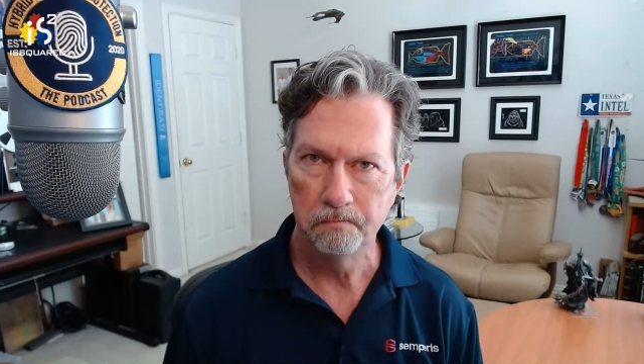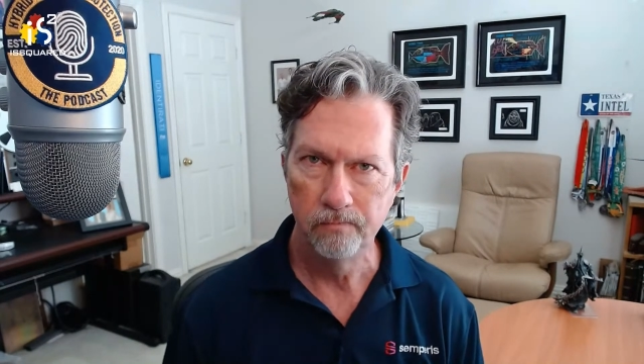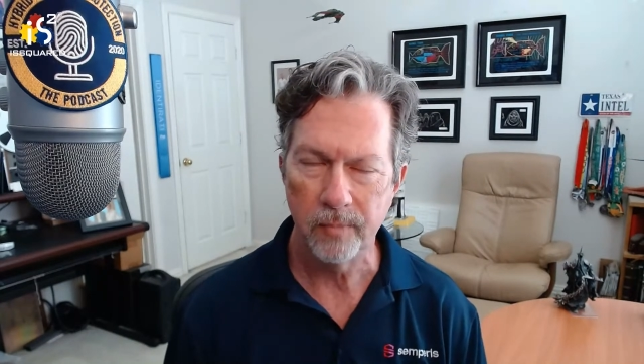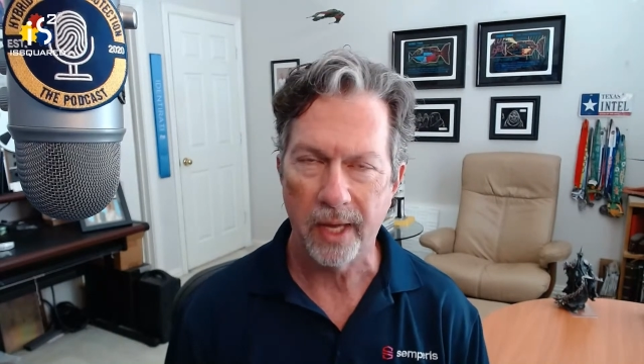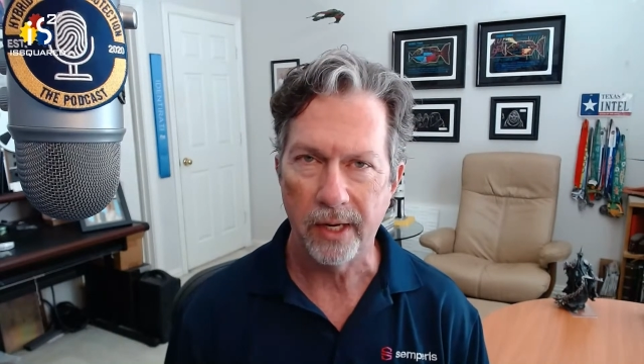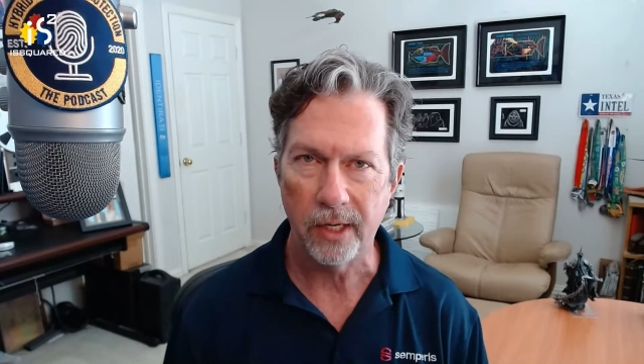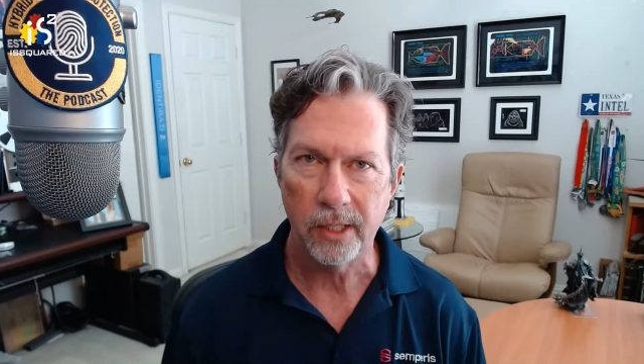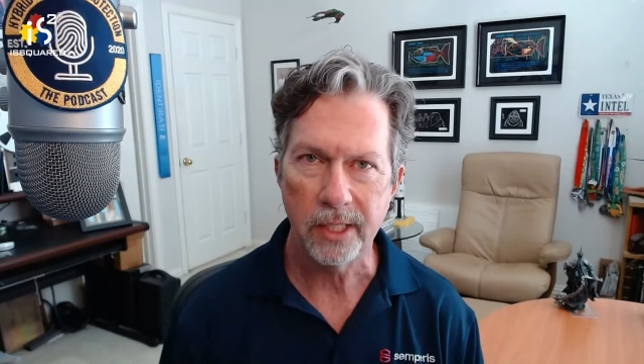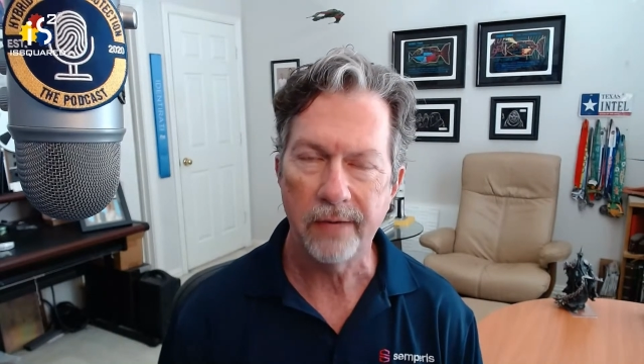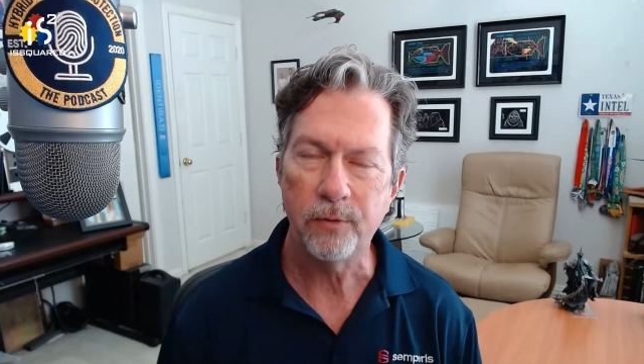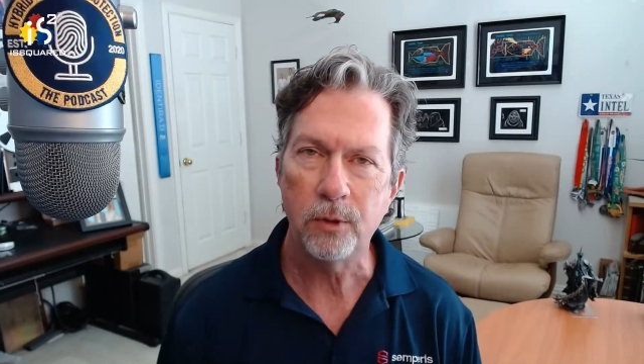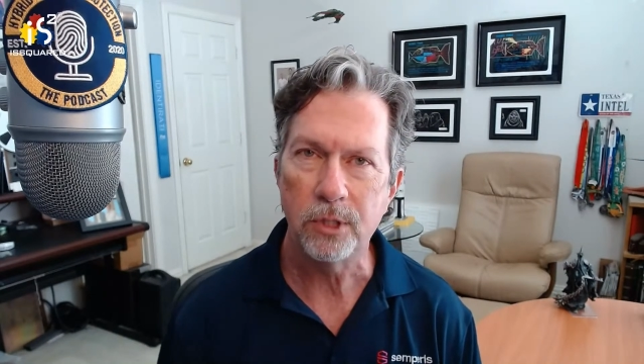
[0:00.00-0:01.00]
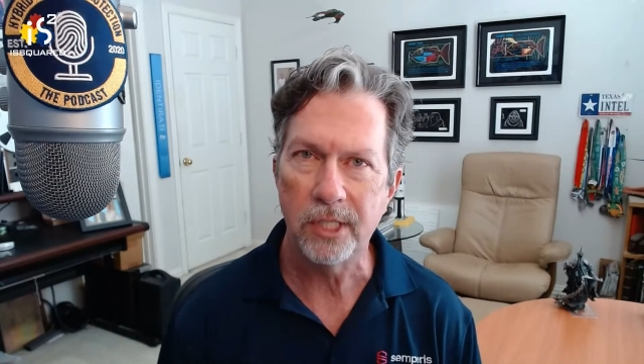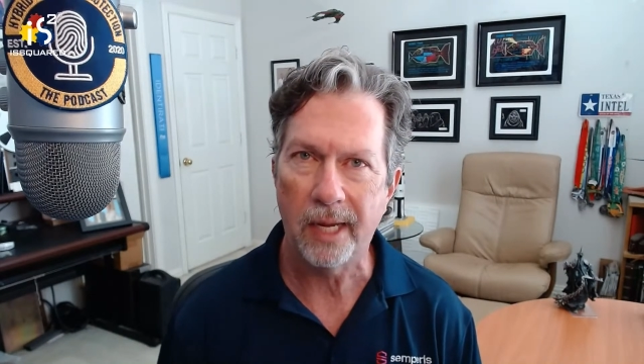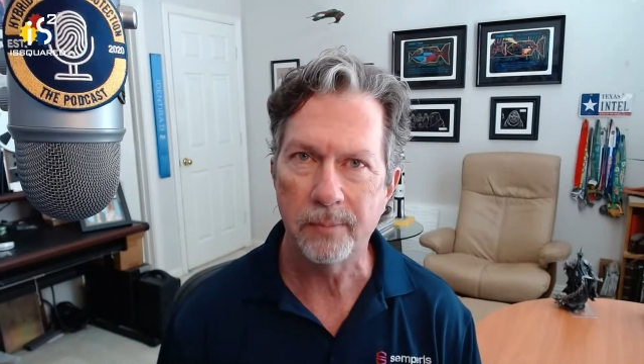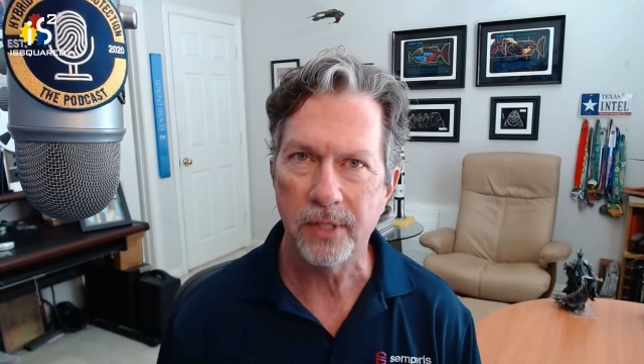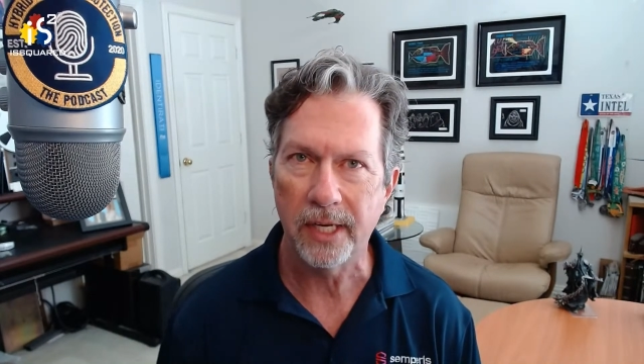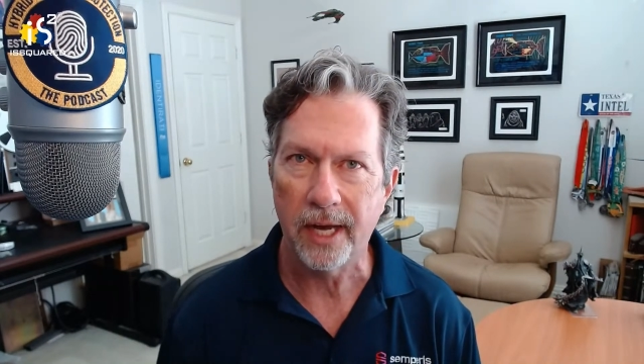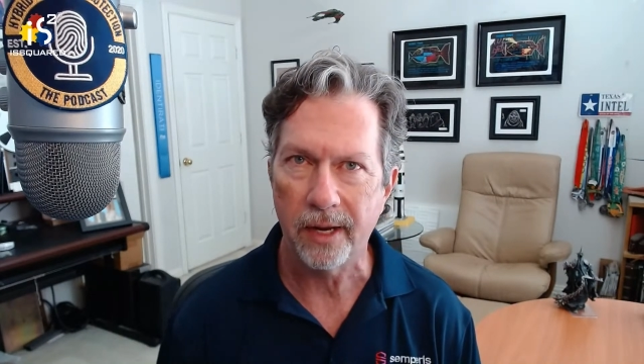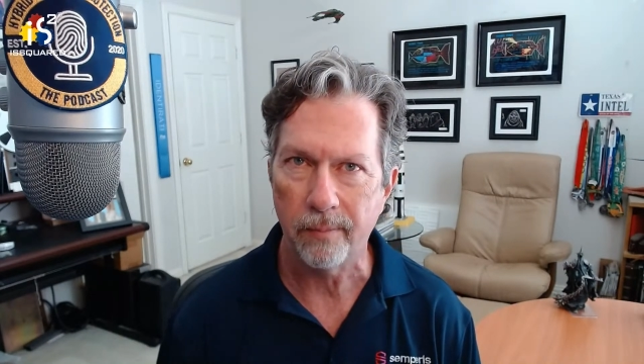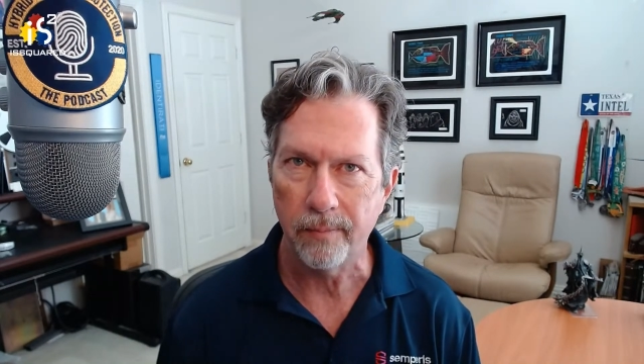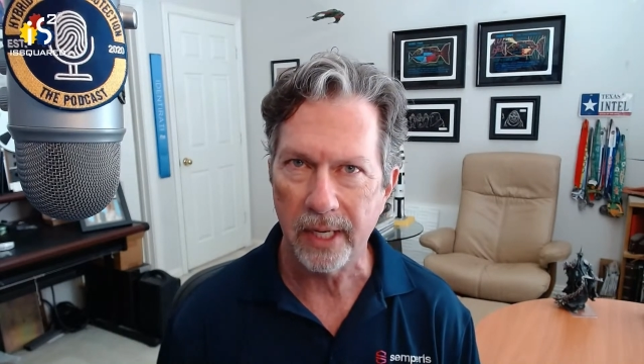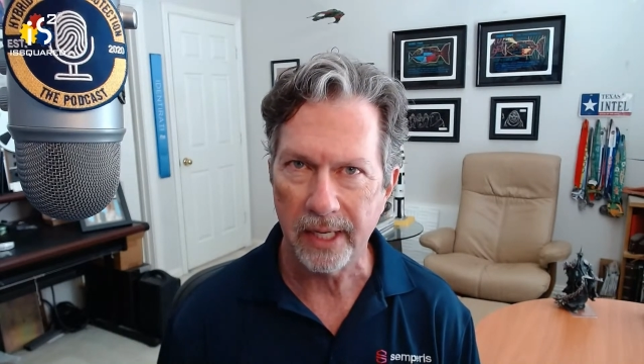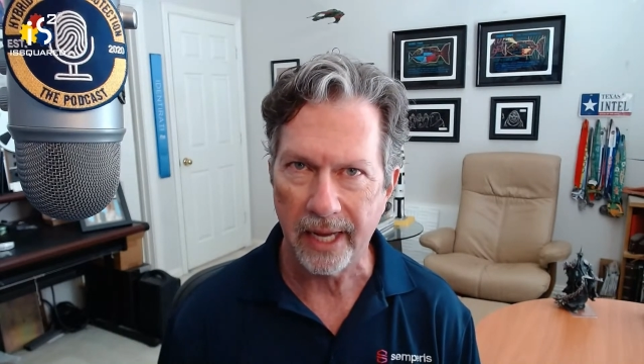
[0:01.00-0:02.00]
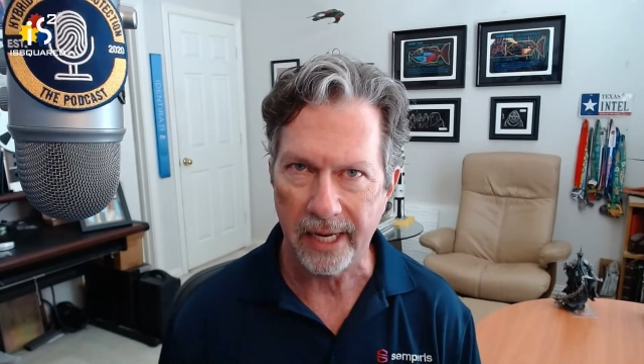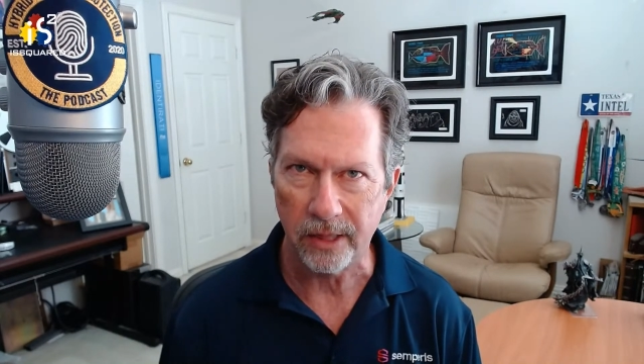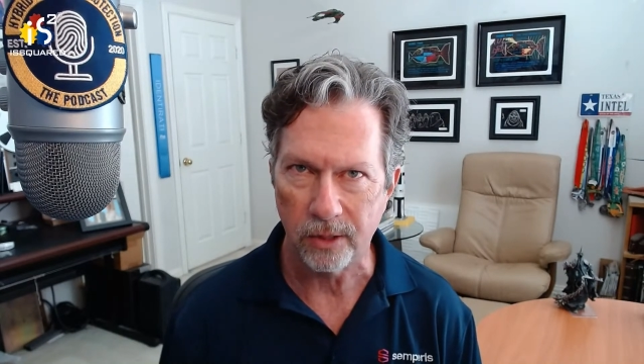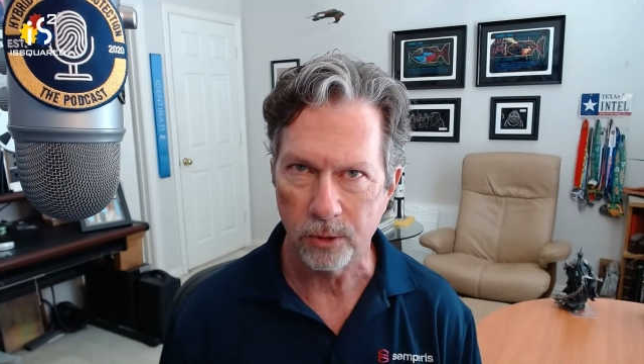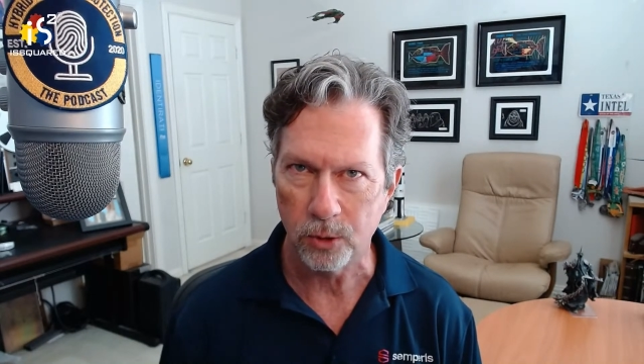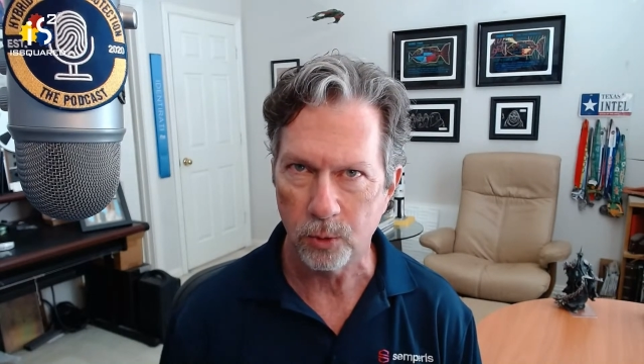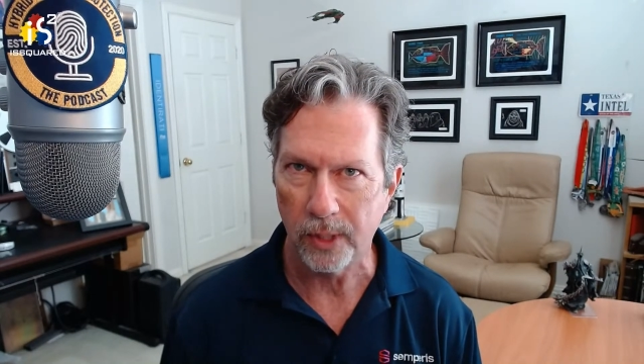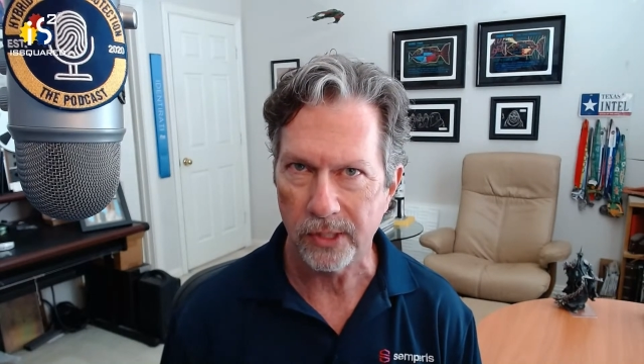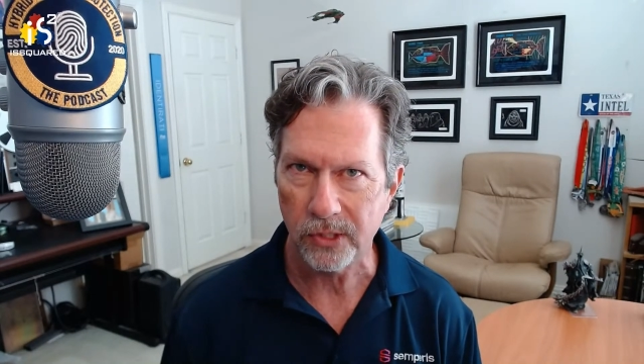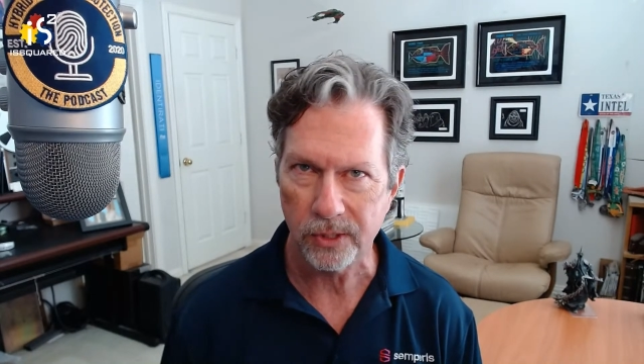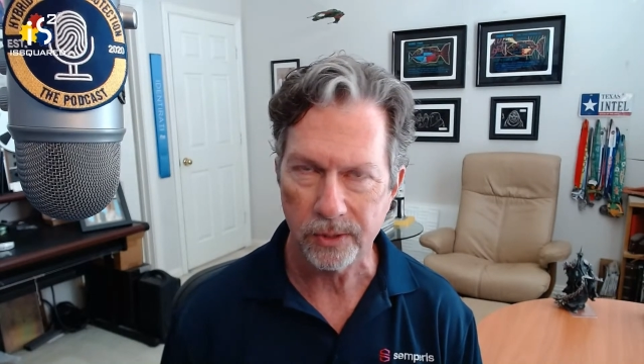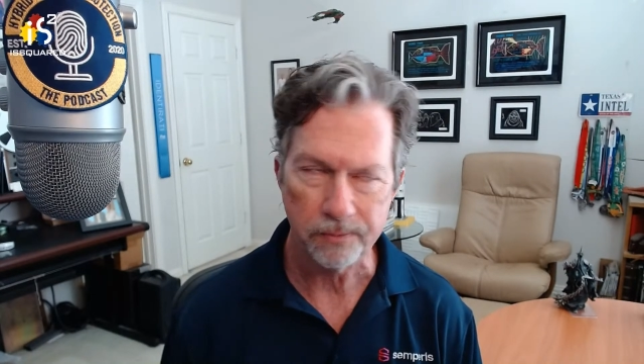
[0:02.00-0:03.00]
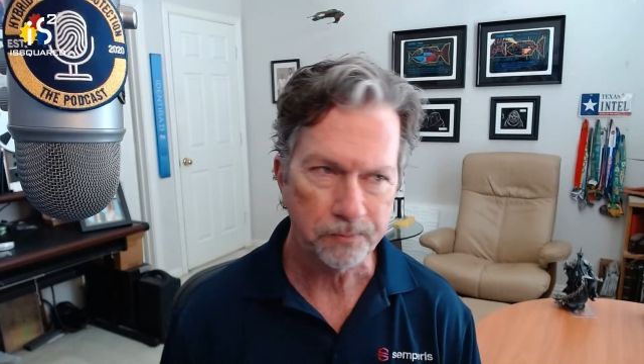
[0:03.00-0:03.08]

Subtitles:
and it'll give you steps on how to mitigate those risks.